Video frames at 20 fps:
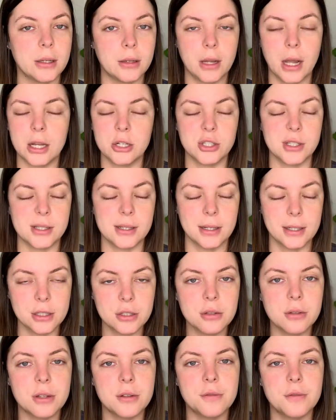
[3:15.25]
I just
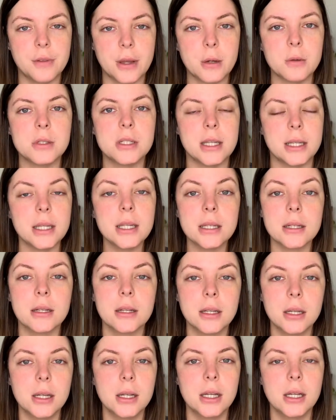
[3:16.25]
literally felt it
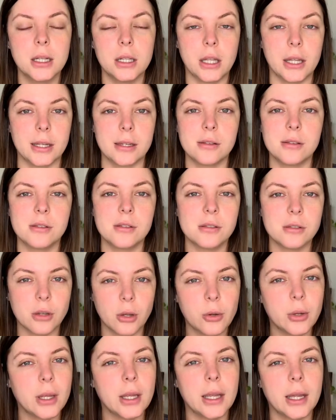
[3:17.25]
like
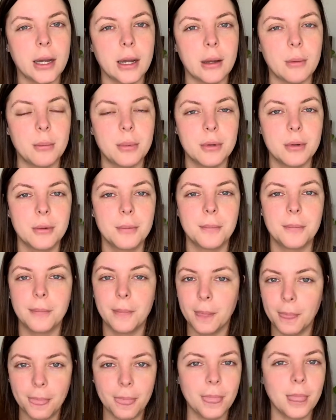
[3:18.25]
soaking up
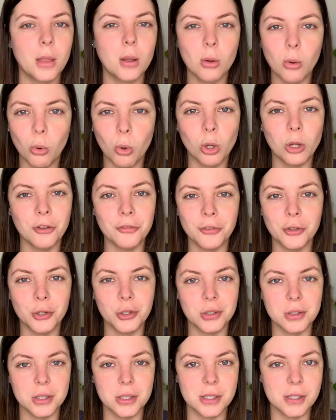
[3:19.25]
all of the
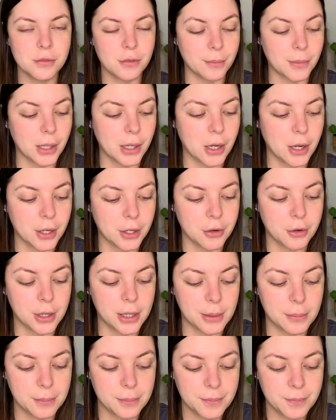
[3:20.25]
goodness from that eye
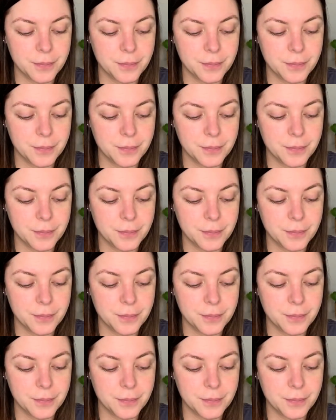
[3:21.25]
cream.